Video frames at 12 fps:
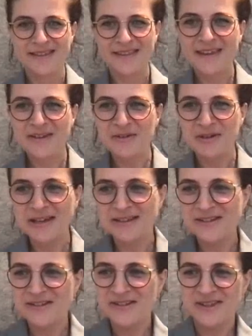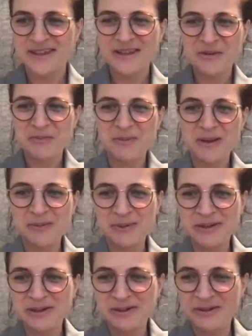Thank you, Rens. Thank you,
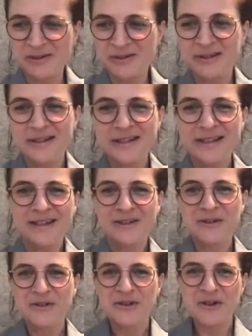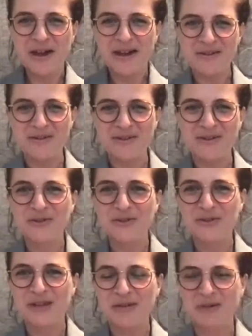Manuel. Good
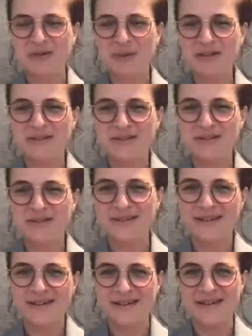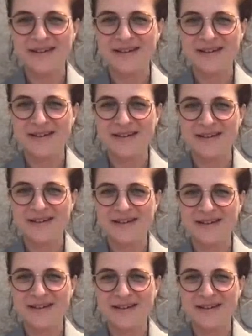afternoon, everyone.
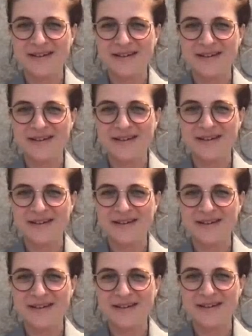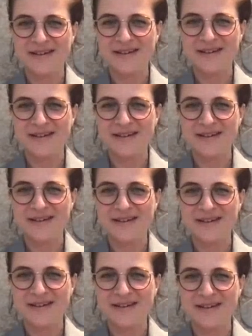Great that you're all watching.
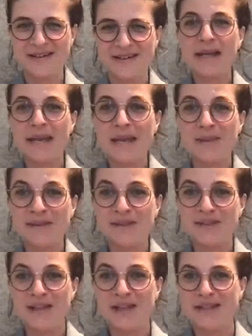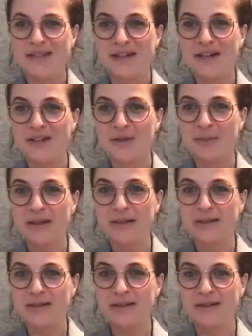My name is Elisa
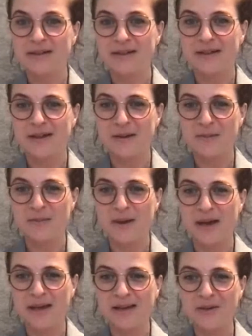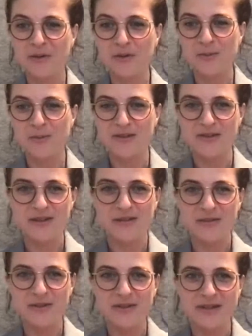Achterberg. I call
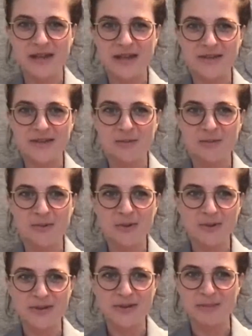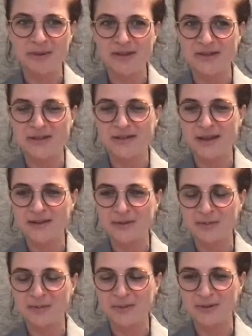myself these days a multi-passionate
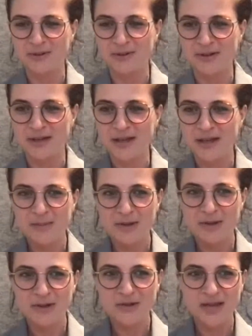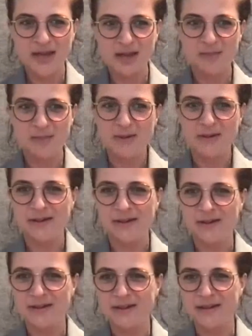entrepreneur because I'm
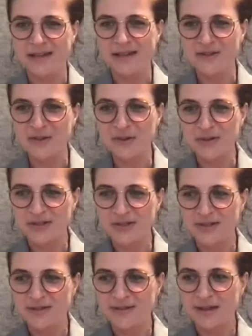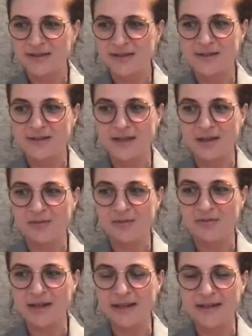an associate at Sustainable
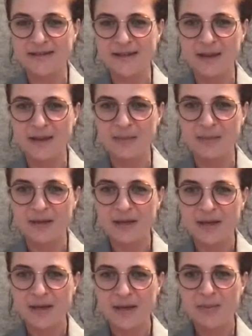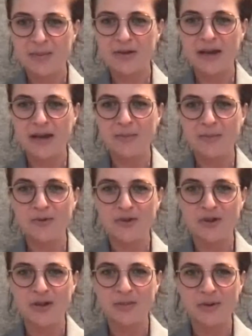Finance Lab, but I'm also
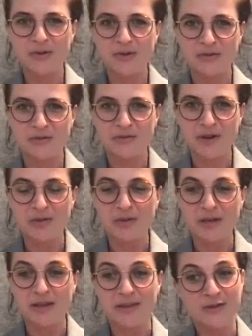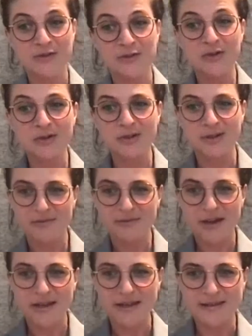in the process of founding the Circular
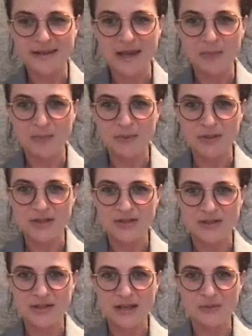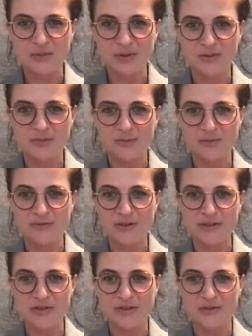Finance Lab, which is a network of
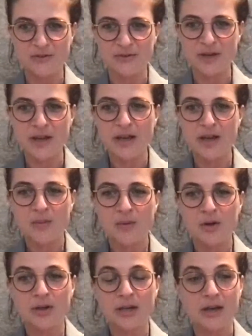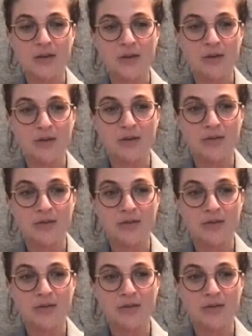professionals working on